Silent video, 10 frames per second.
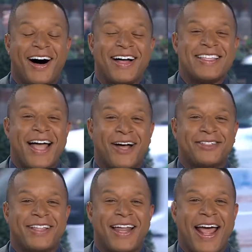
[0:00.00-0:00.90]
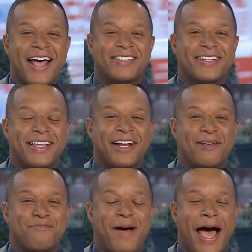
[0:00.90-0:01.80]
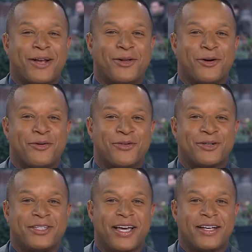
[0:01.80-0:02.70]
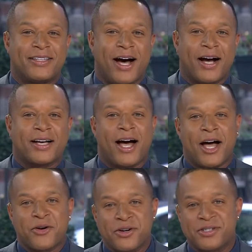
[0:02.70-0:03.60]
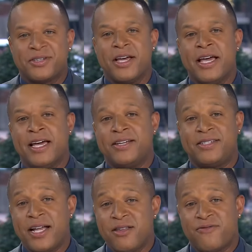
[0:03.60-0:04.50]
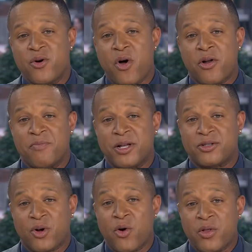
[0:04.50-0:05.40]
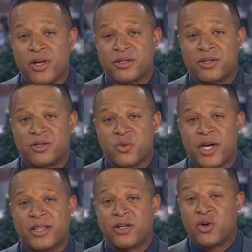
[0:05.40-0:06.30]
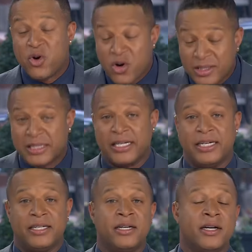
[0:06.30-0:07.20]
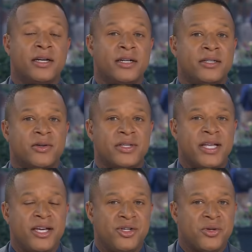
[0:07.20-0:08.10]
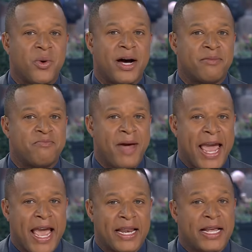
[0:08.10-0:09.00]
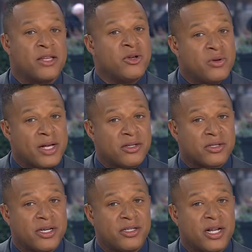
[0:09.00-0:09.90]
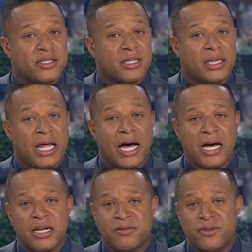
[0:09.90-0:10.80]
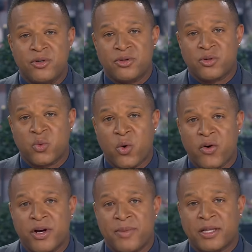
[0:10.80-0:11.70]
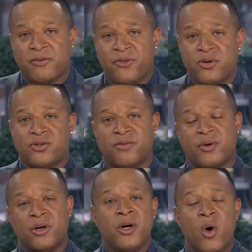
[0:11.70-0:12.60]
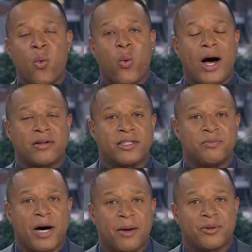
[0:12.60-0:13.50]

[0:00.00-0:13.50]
Uh, now to that escalating battle over TikTok. Congress is set to vote on a bill as early as this week that could lead to a nationwide ban. And the new legislation has a lot of users worried about the future of the wildly popular